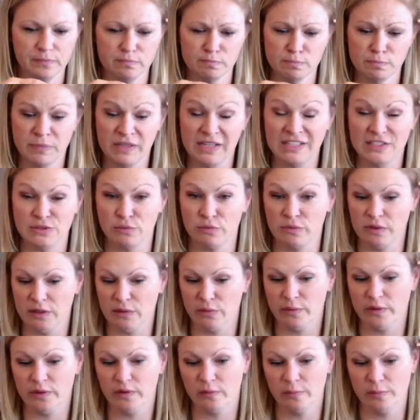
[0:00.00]
because we
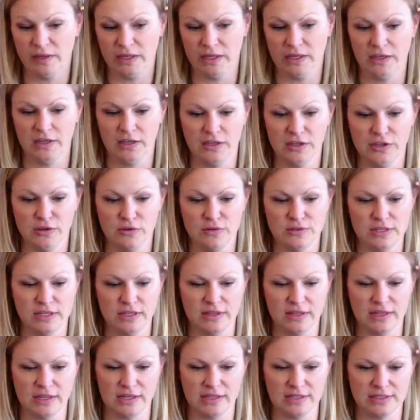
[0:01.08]
will be using
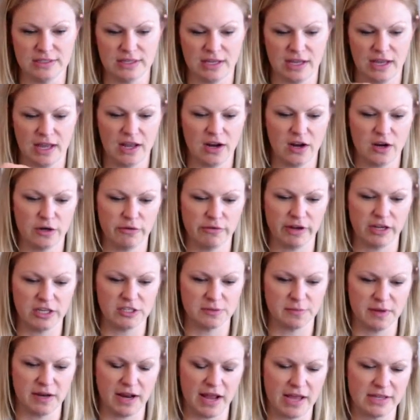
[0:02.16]
these in our
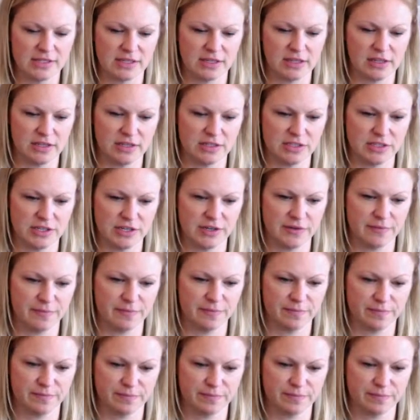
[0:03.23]
arrangement as a cluster.